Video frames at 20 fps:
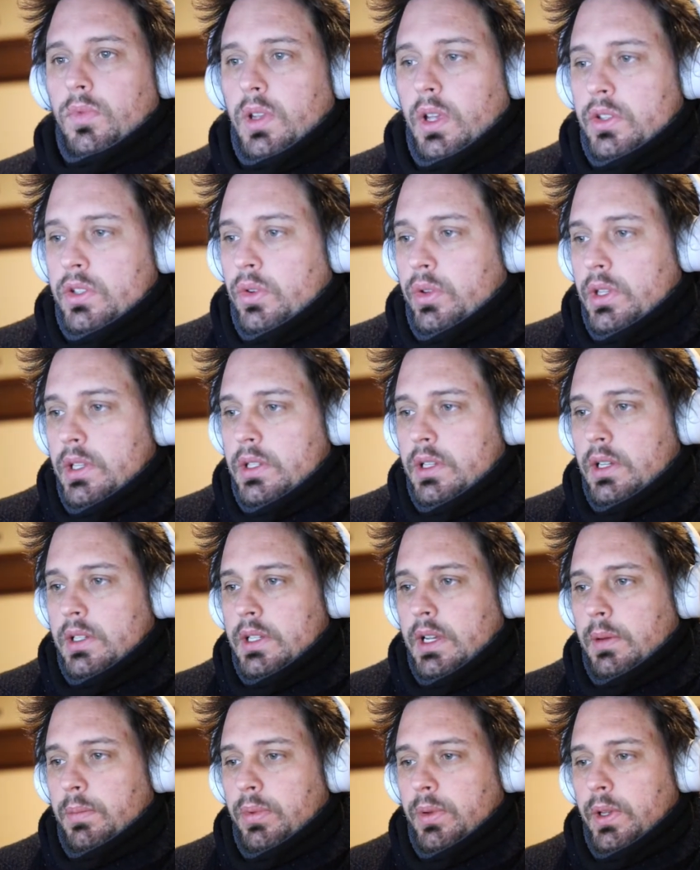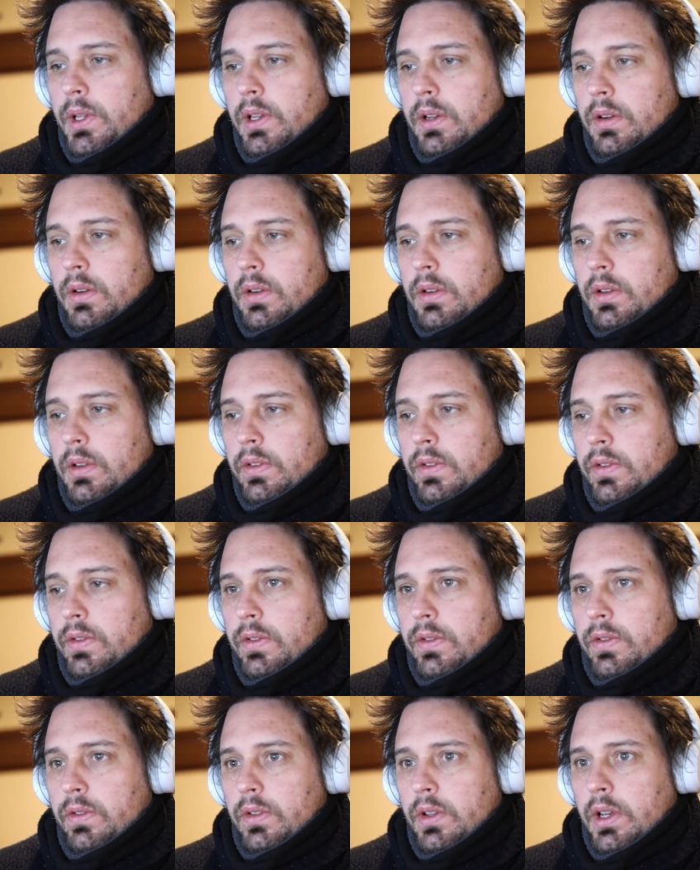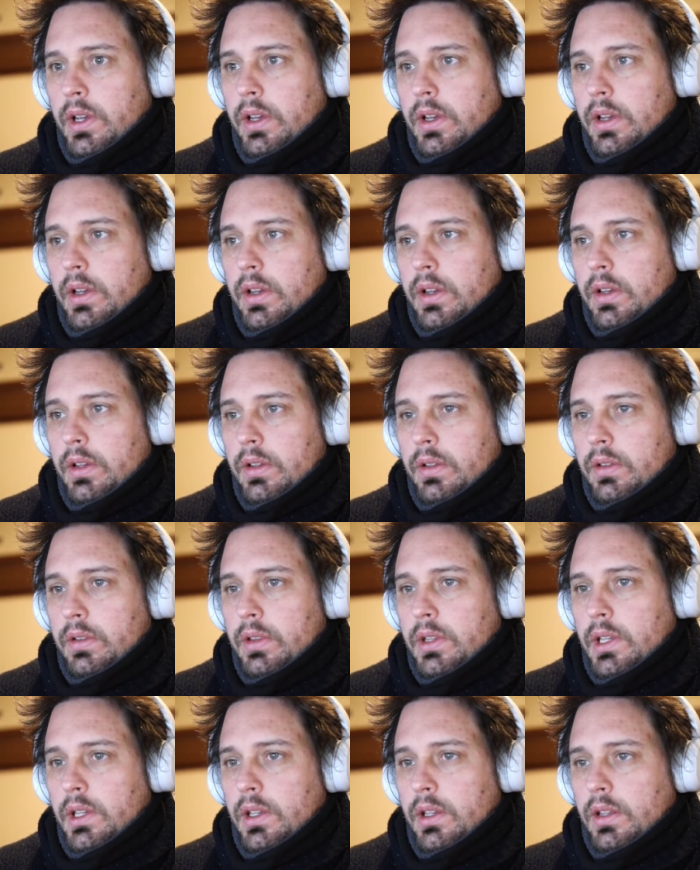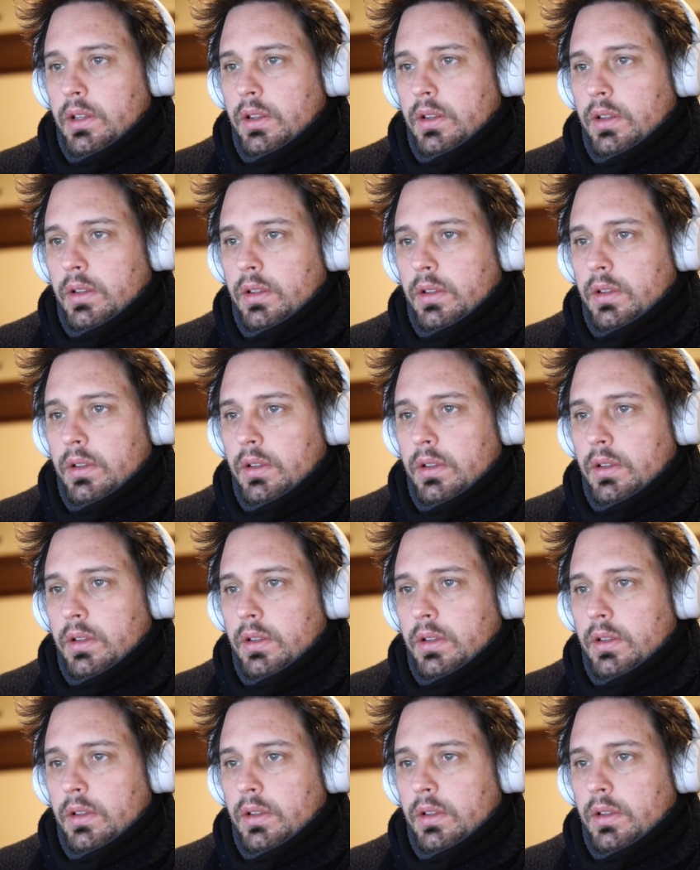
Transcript: So in this example here, it's the